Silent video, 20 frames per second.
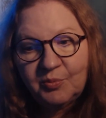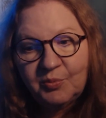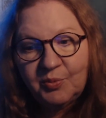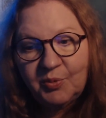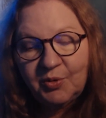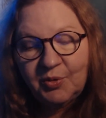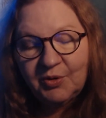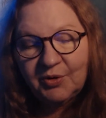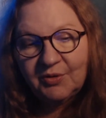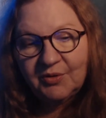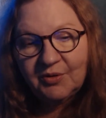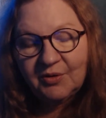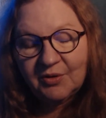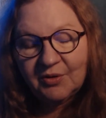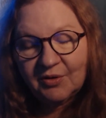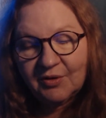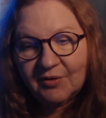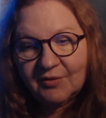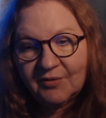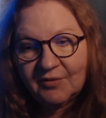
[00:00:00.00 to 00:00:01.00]
put
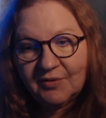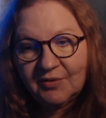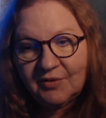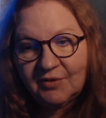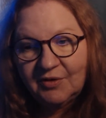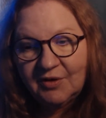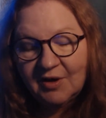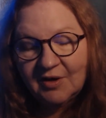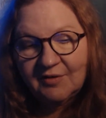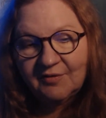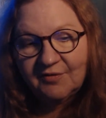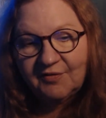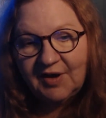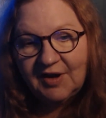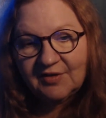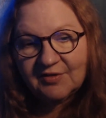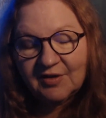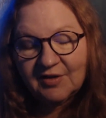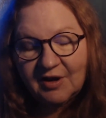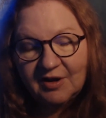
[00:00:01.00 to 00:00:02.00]
her young
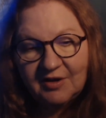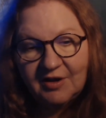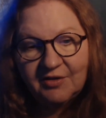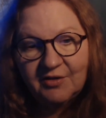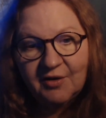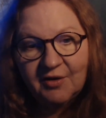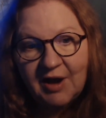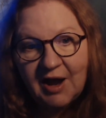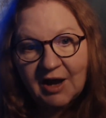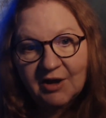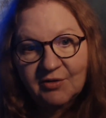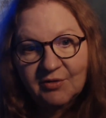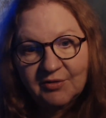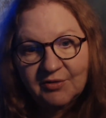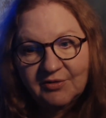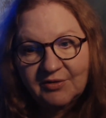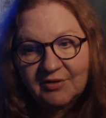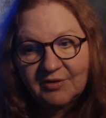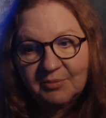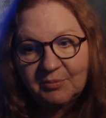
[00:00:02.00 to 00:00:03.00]
face on another
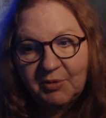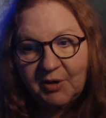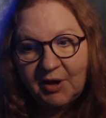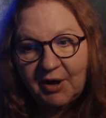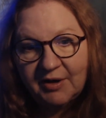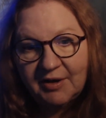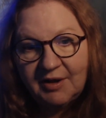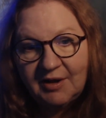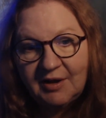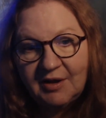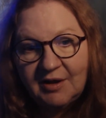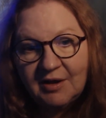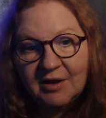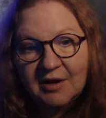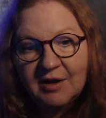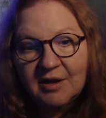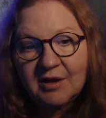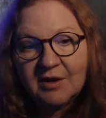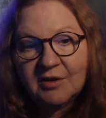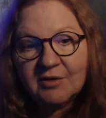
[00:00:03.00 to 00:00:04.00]
actress's body
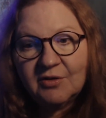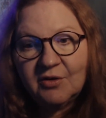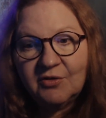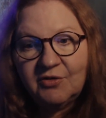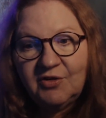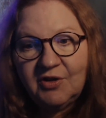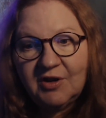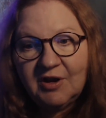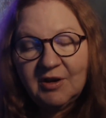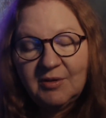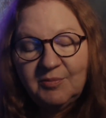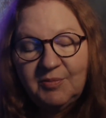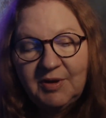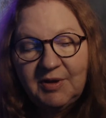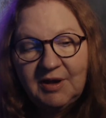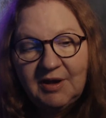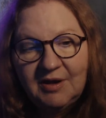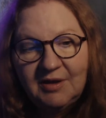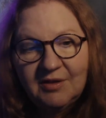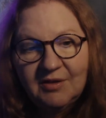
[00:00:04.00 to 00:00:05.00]
so she could
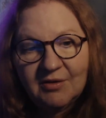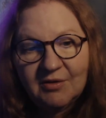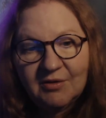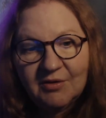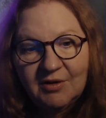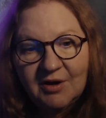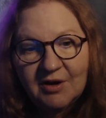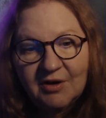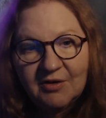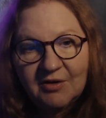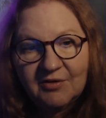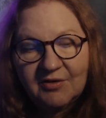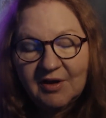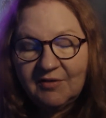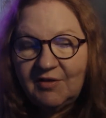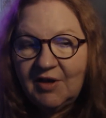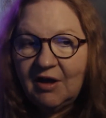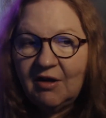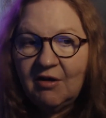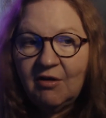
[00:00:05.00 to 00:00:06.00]
be her younger
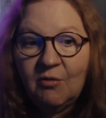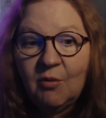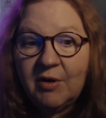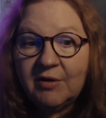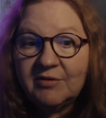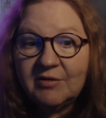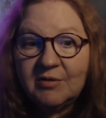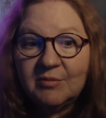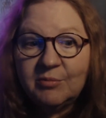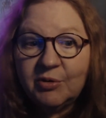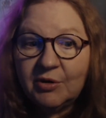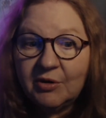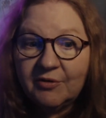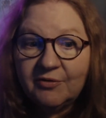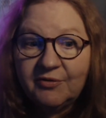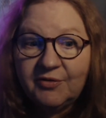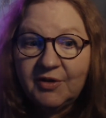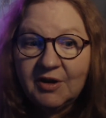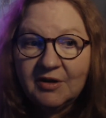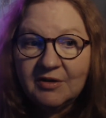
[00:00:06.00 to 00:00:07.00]
self? Now, it wasn't
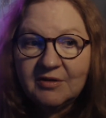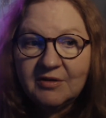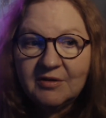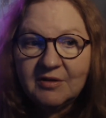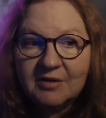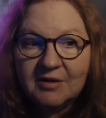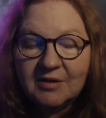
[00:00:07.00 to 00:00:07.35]
perfect.